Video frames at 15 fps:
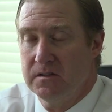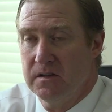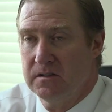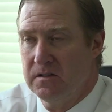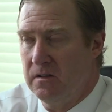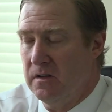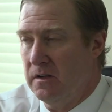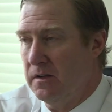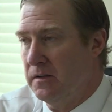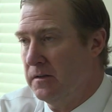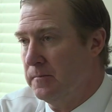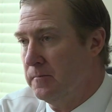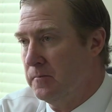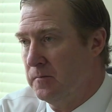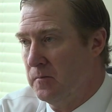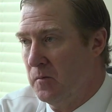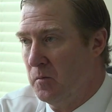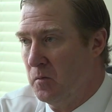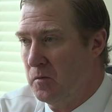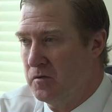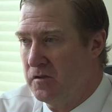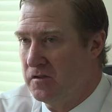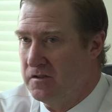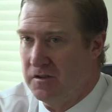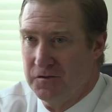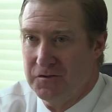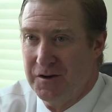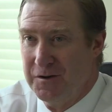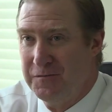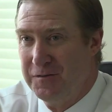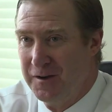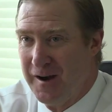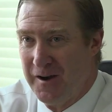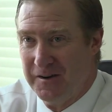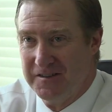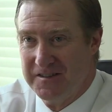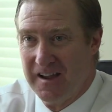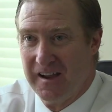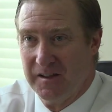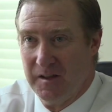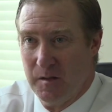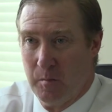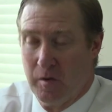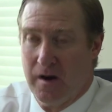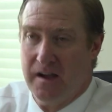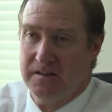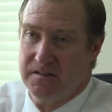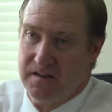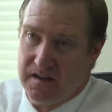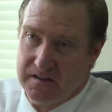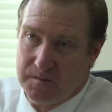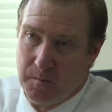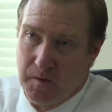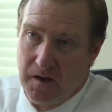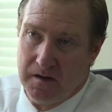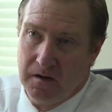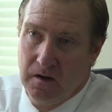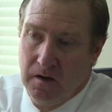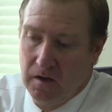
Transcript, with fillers: Uh, we're still trying to figure out exactly the process, but